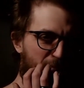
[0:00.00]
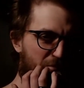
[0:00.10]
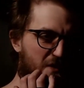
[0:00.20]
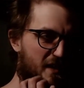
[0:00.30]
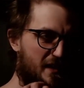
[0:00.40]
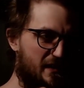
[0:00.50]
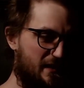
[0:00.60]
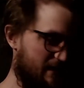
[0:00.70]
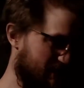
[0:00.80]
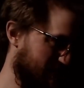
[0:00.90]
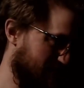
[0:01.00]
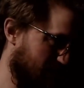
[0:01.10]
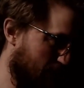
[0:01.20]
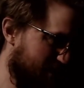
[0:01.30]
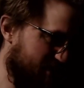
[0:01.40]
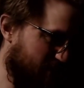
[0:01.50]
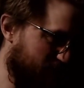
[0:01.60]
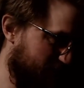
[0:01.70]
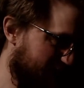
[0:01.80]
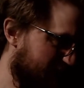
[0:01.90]
I'm
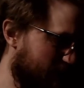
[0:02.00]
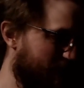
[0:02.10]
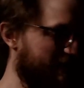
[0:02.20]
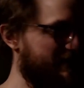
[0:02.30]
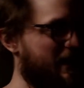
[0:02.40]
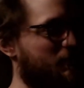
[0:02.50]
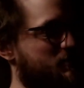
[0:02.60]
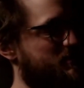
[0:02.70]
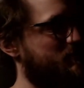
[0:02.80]
thinking about it now, because